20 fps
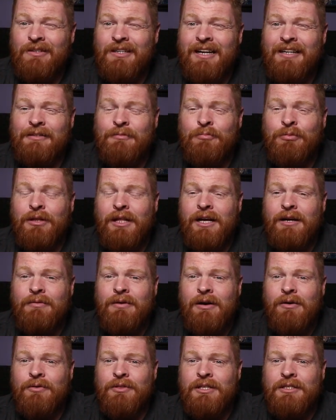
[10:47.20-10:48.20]
I have to play
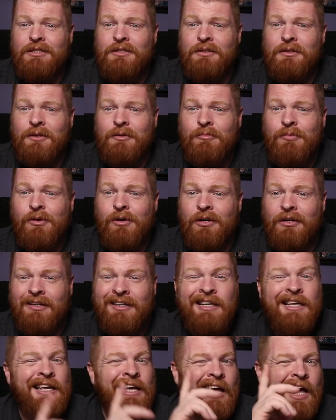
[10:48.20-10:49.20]
around with this a little more.
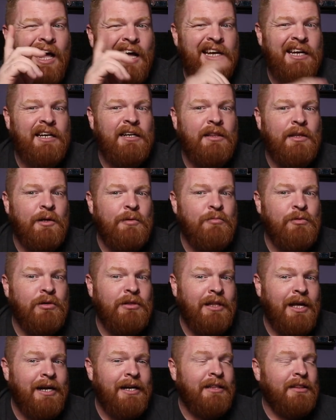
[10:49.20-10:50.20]
I need a little
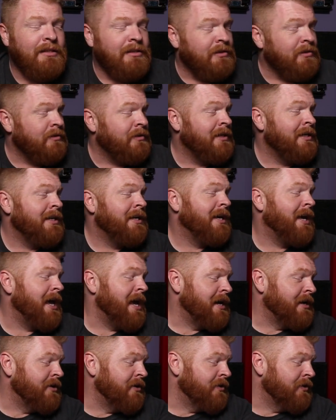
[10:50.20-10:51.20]
more lighting though.
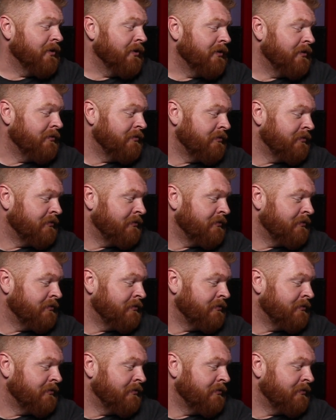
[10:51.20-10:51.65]
Hey Google,